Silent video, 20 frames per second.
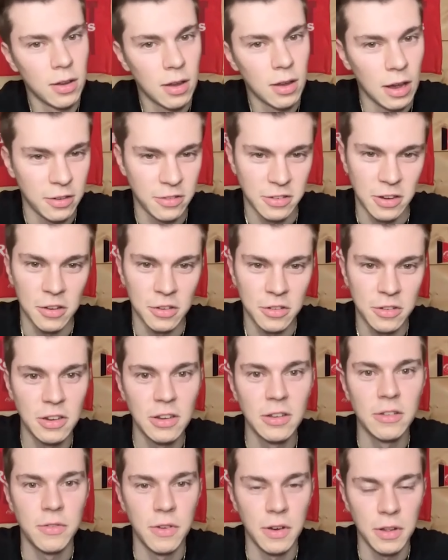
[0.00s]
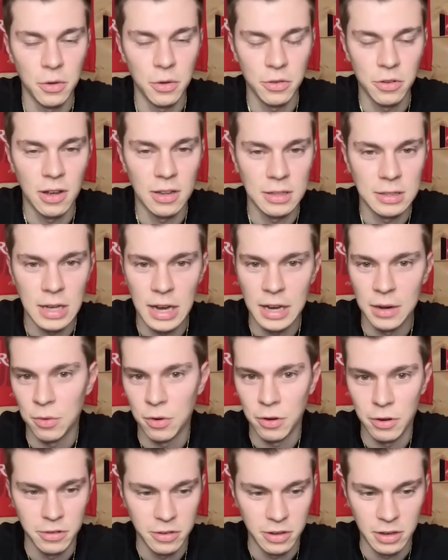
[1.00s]
Because I see his videos online
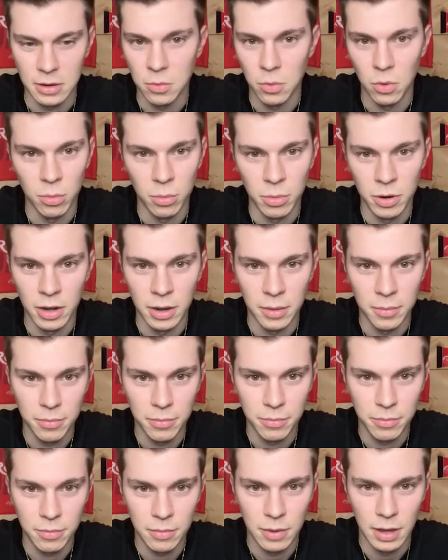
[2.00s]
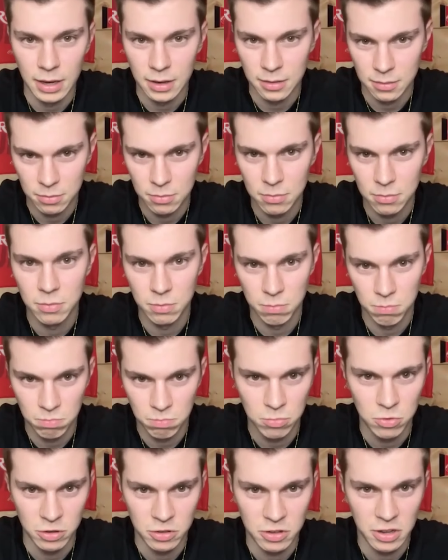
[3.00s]
where he's like warming up, like
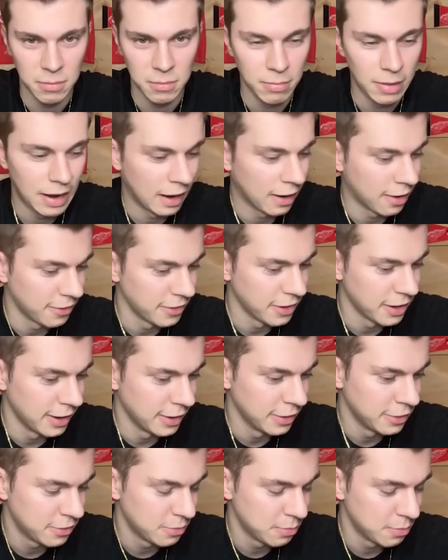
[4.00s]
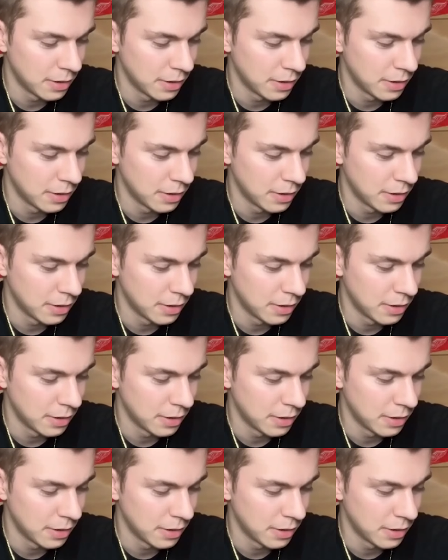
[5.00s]
just getting back on the ice.